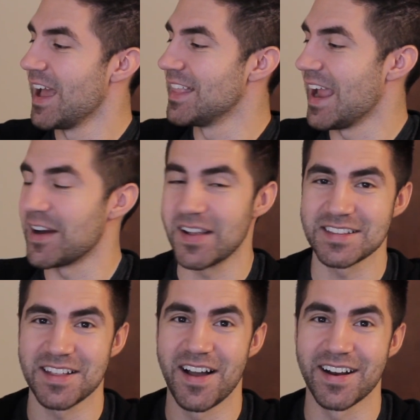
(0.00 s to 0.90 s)
and the hair
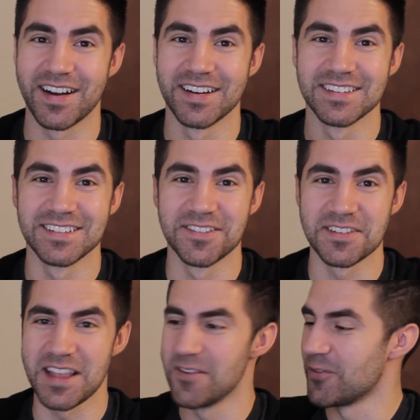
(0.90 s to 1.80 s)
gets longer. It's Super
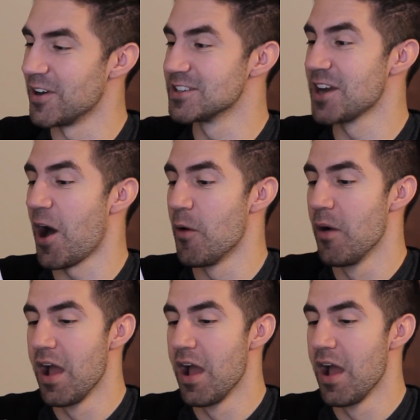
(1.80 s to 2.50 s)
Saiyan four Joe.